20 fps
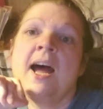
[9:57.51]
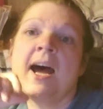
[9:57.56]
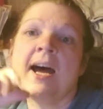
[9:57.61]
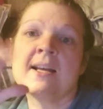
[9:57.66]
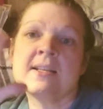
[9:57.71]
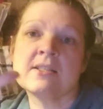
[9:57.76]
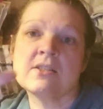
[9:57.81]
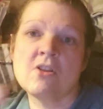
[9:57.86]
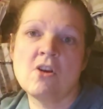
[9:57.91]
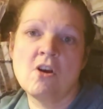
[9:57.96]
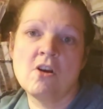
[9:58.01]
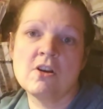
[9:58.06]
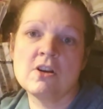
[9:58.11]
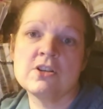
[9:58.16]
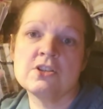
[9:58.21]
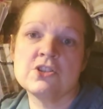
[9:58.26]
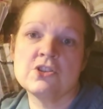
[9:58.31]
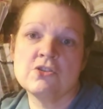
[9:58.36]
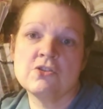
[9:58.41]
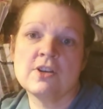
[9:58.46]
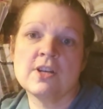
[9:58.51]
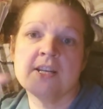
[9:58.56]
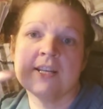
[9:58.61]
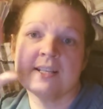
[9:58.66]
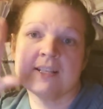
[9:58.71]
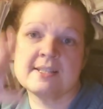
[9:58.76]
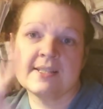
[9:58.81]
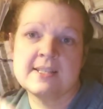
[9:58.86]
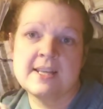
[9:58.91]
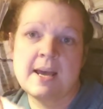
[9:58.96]
as long as you can
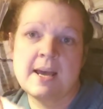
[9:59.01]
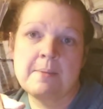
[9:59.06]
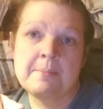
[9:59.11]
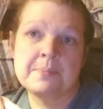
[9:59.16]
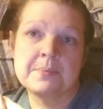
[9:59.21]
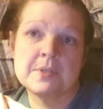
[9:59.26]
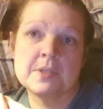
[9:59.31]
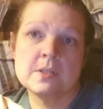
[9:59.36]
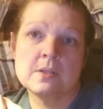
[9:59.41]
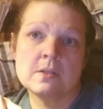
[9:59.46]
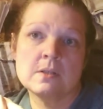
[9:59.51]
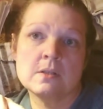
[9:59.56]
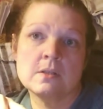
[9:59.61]
accept